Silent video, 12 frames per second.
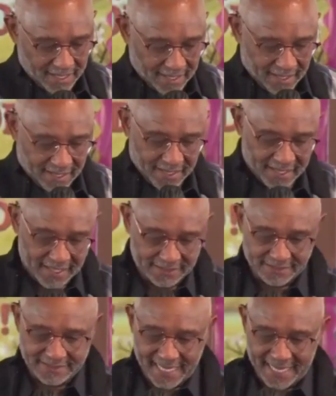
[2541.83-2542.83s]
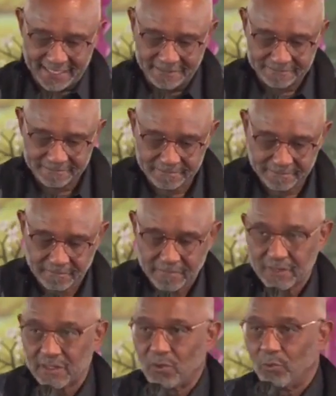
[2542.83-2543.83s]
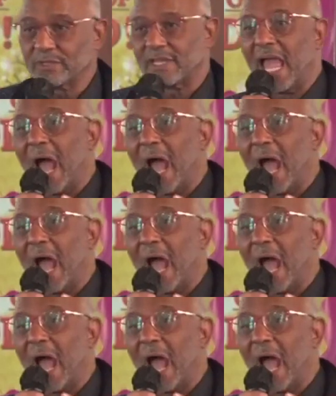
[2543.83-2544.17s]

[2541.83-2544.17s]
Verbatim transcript: And today, with the help of the